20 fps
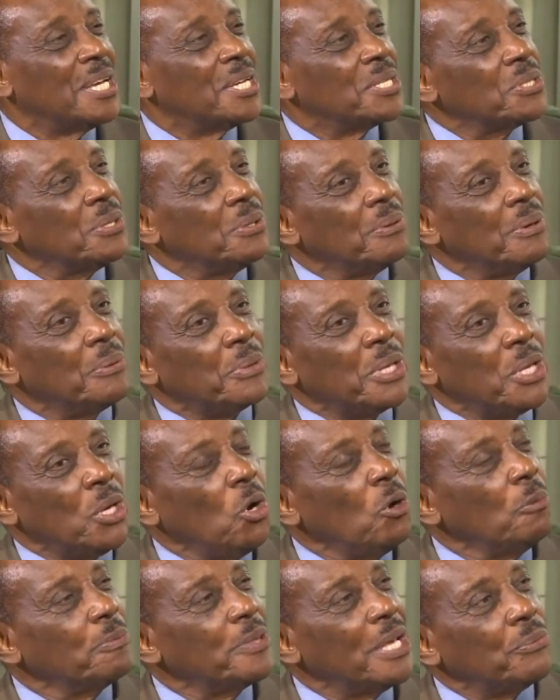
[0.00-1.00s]
So we
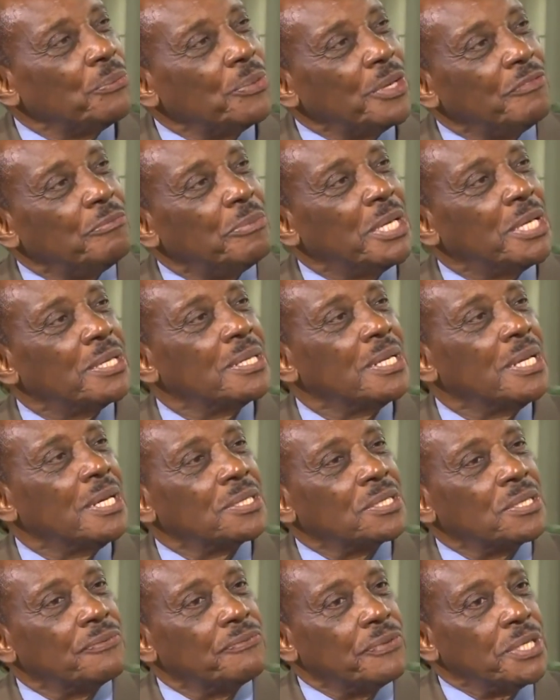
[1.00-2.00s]
hope that we have been
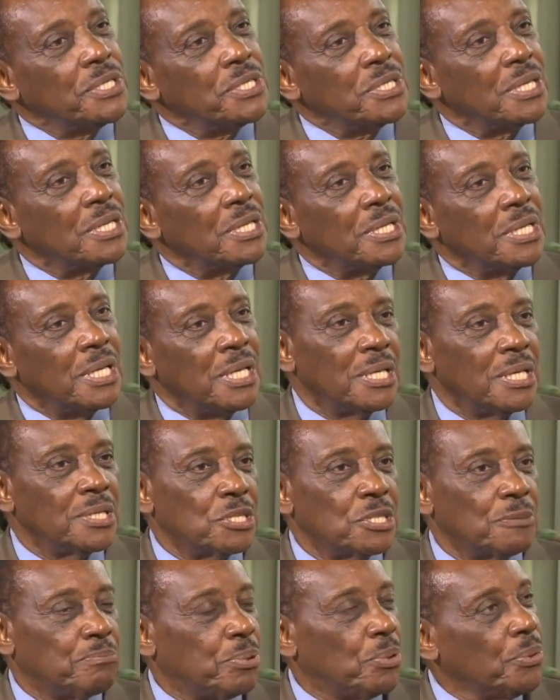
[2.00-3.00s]
sufficiently
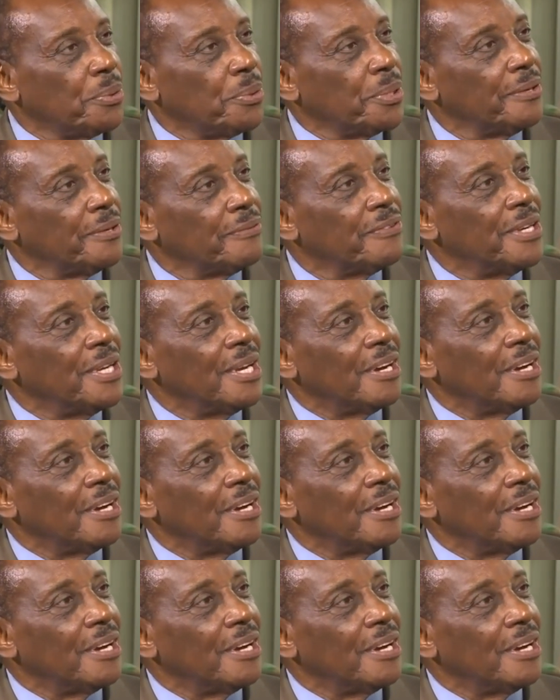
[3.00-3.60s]
supportive